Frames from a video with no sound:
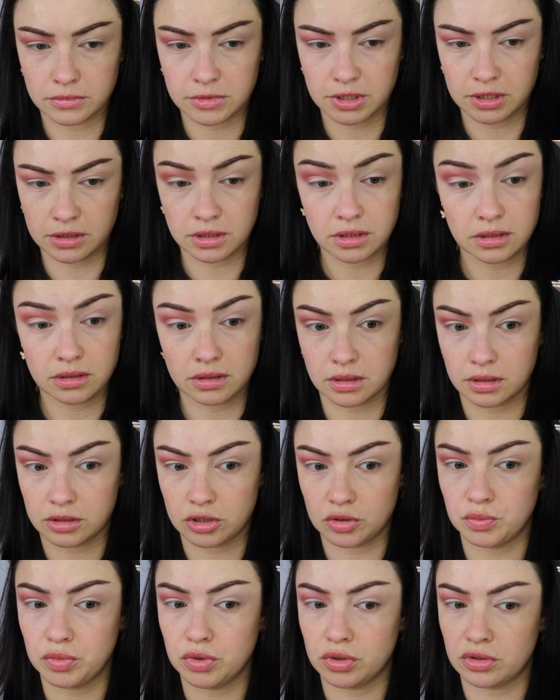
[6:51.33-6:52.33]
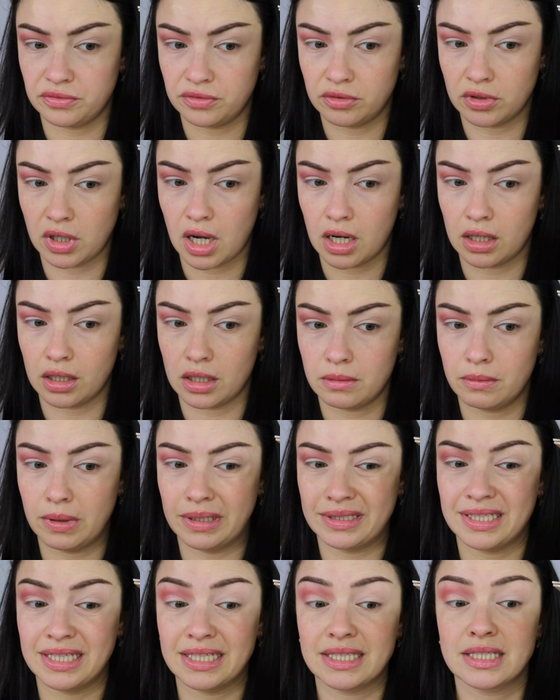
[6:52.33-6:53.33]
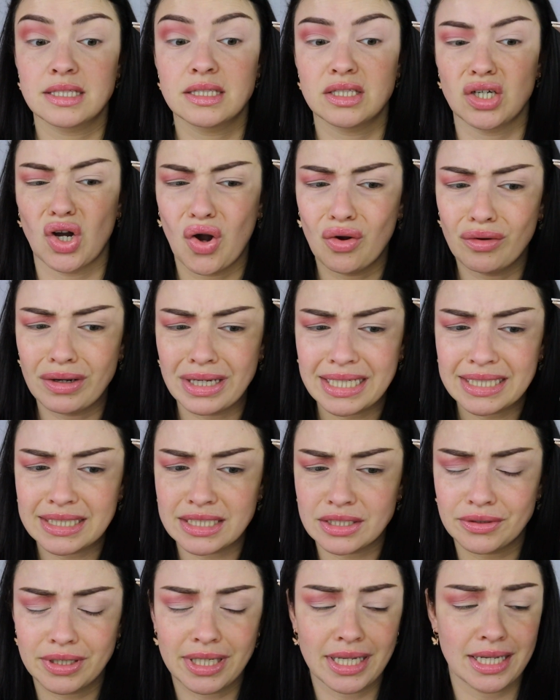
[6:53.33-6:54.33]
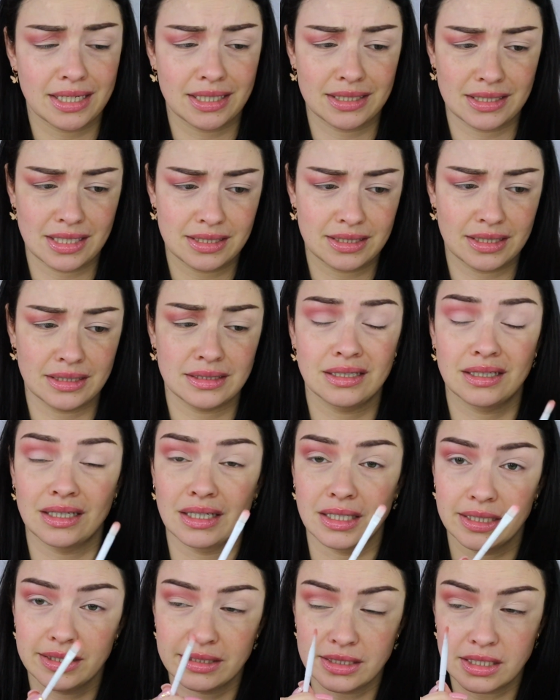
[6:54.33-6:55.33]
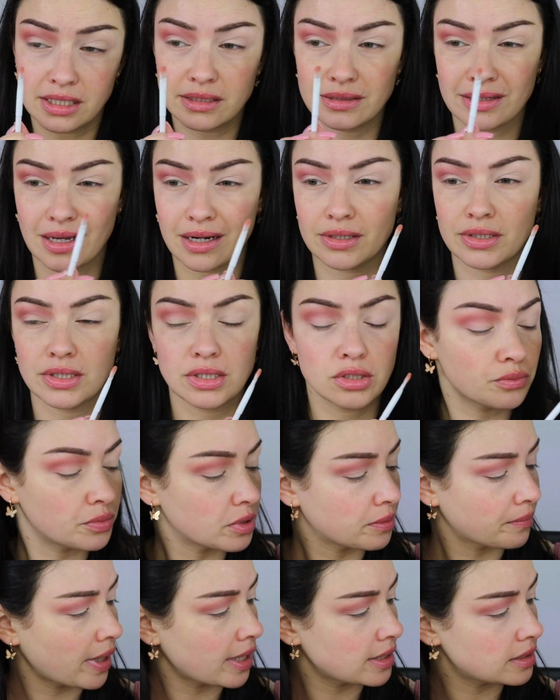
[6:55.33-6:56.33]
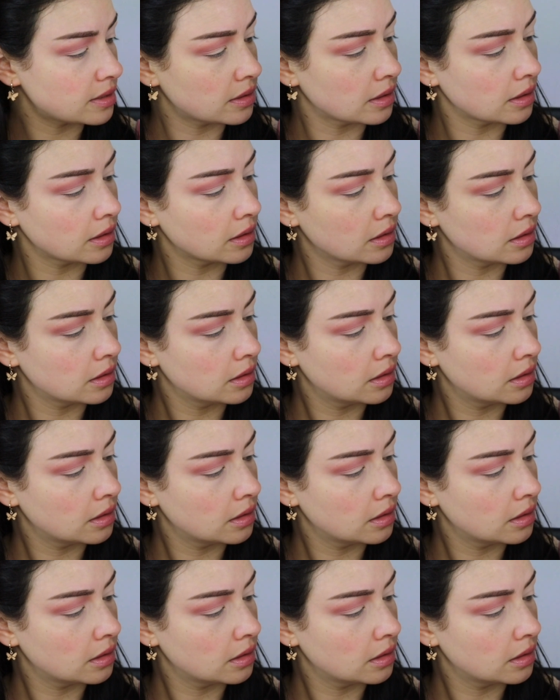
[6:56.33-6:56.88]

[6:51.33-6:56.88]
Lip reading: This is such a beautiful color, but it's so glittery, and as I said, the glitters are super messy.